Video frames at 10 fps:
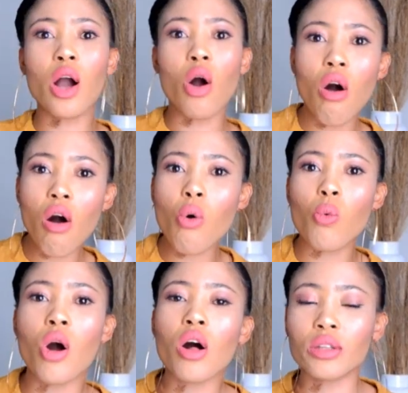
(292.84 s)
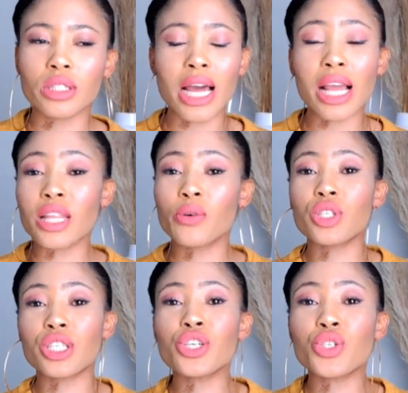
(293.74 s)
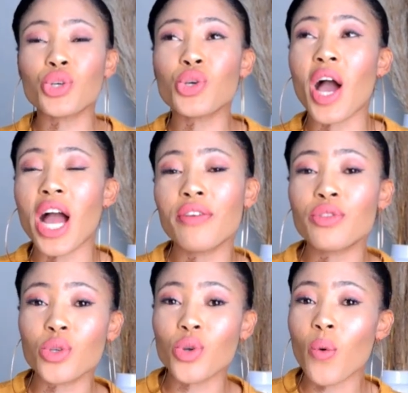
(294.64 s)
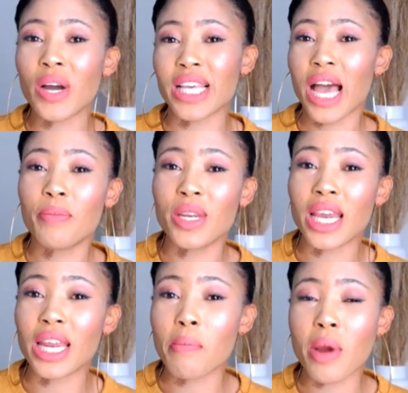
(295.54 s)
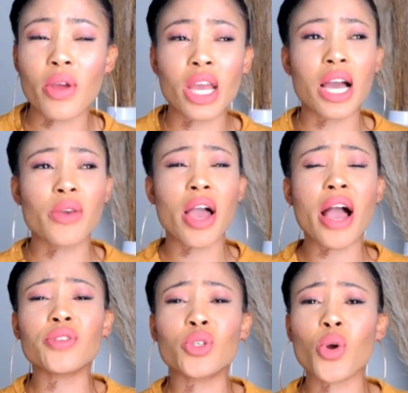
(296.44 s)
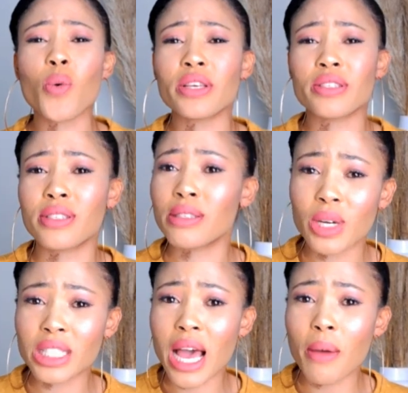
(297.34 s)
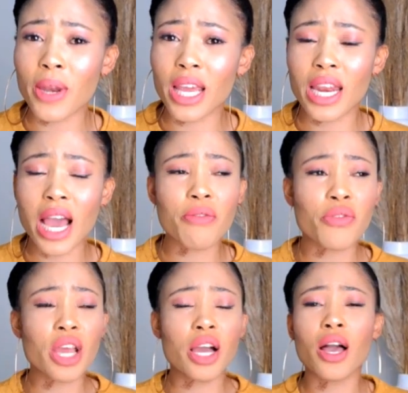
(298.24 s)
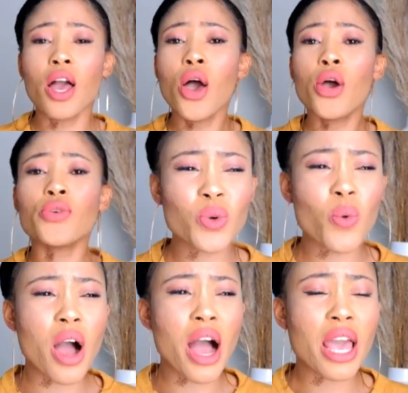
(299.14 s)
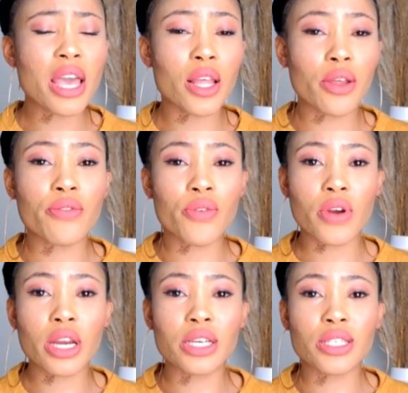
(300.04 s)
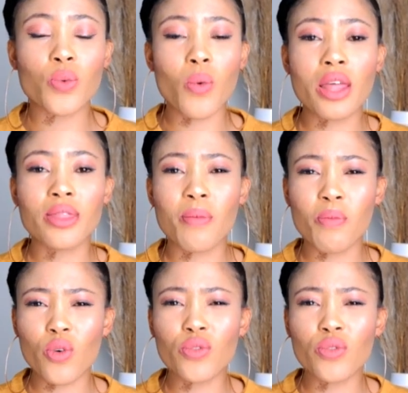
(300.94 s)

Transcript: the whole world, that they will teach you. You have to know what's happening in America, you have to know what's happening in Africa. That's why a lot of foreigners, when they